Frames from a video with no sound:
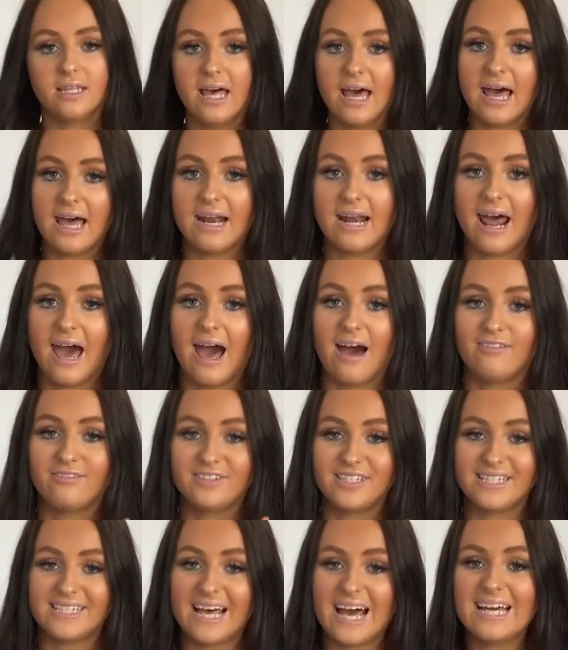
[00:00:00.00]
Then I've
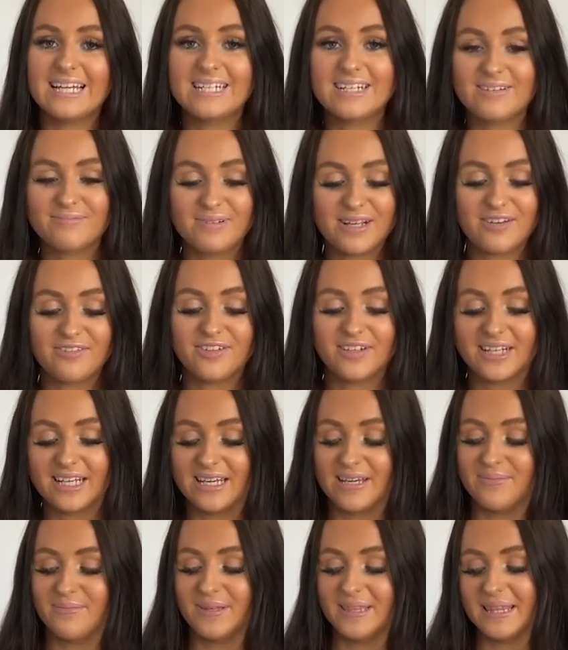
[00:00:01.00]
decided I'm definitely
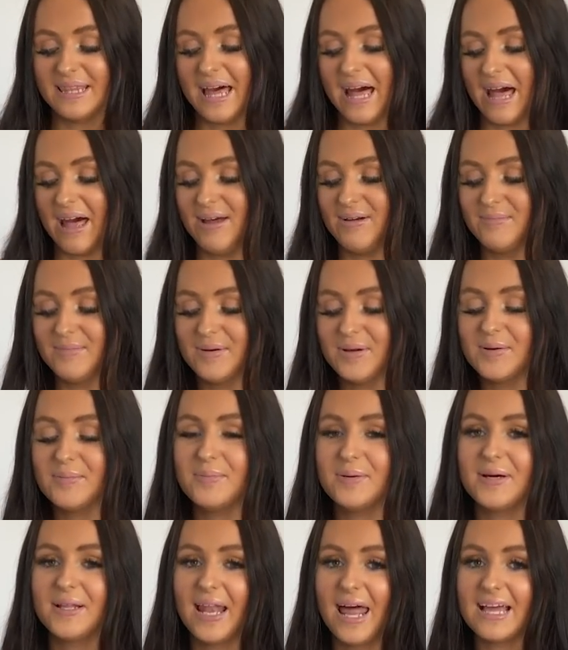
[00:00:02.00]
keeping them,
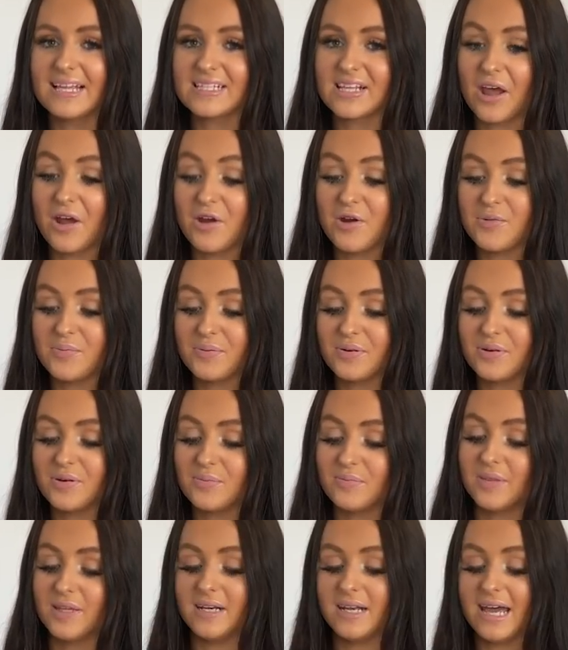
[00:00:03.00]
but let's open
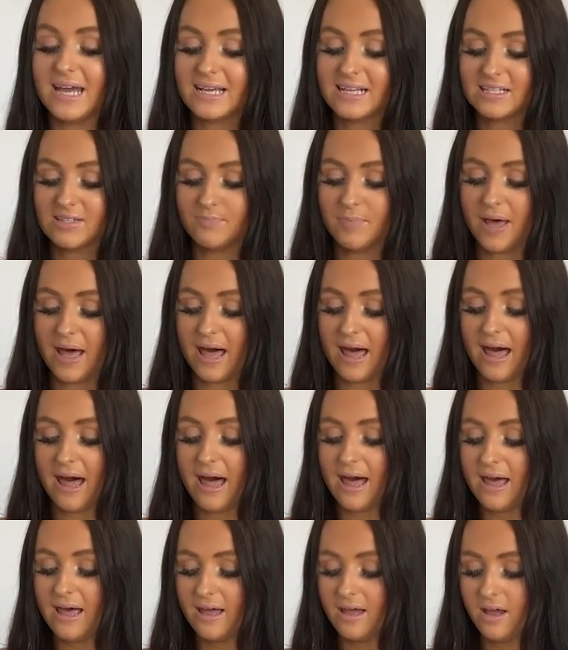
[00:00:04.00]
up the next
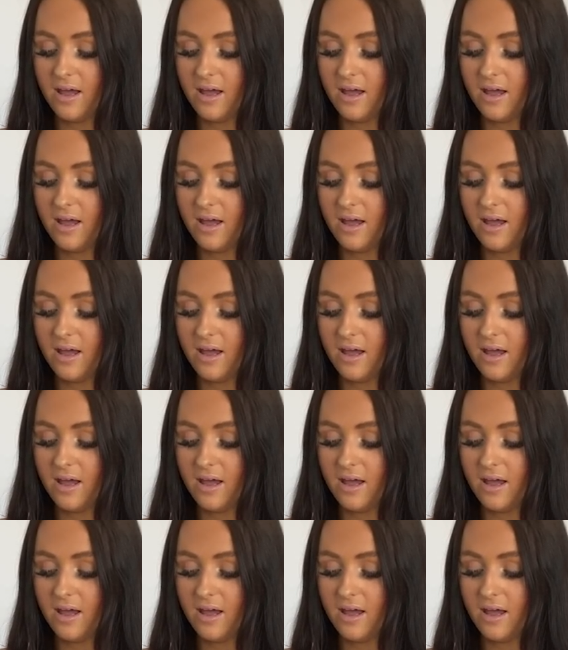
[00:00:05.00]
pair.